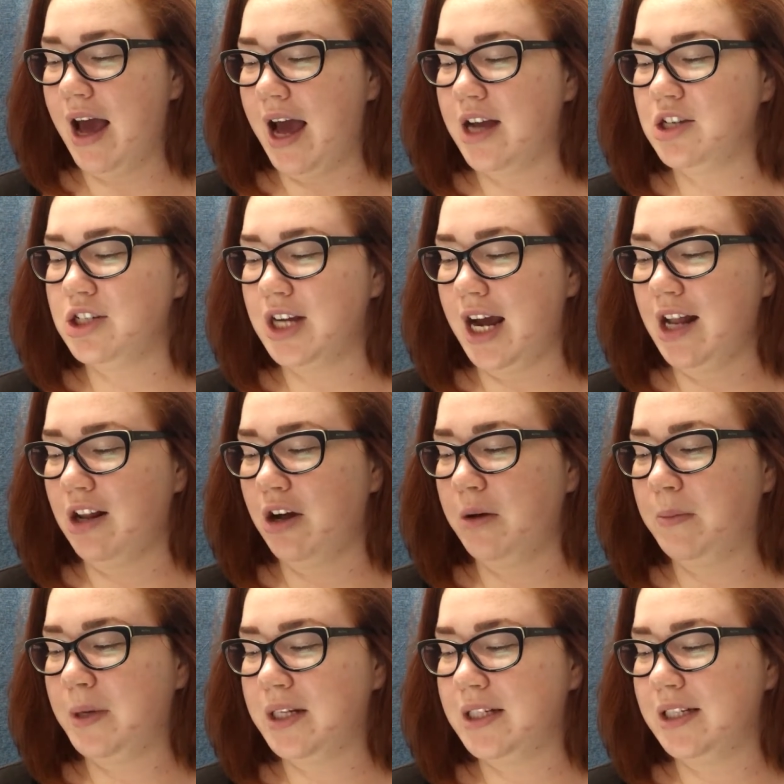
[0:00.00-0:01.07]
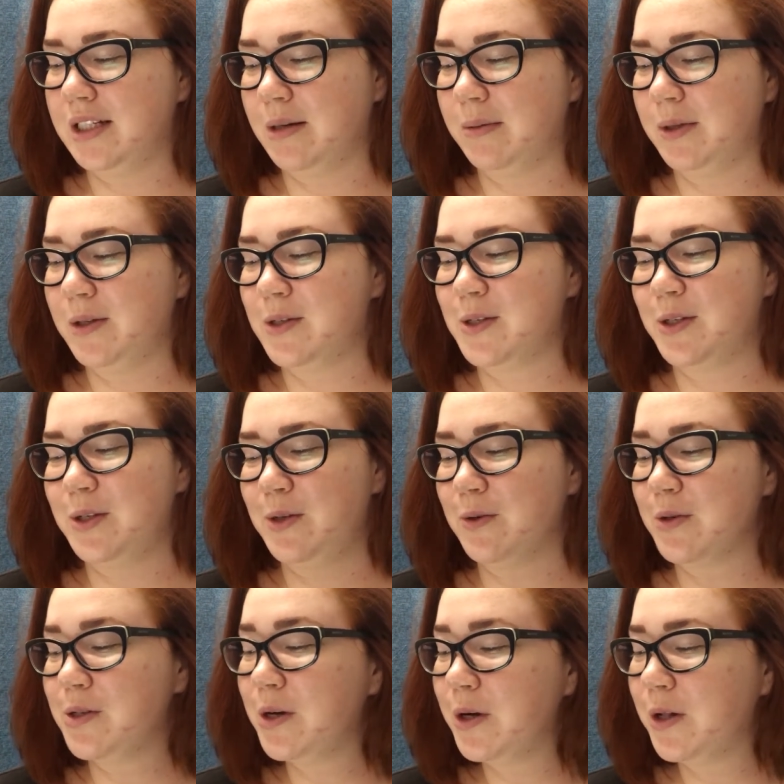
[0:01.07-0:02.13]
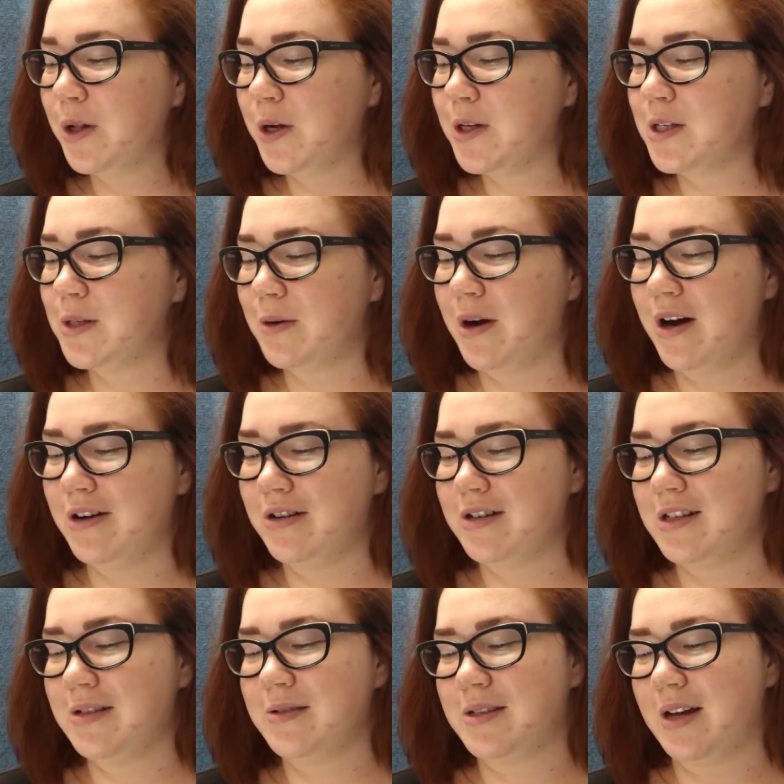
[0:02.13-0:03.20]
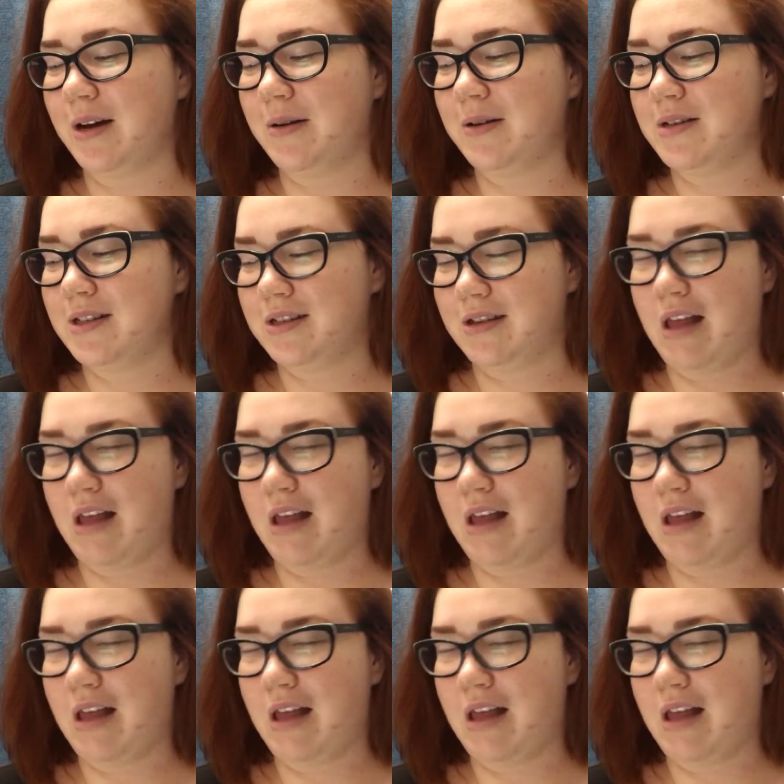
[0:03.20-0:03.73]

and JLo BTW. You're so close to 100 subs.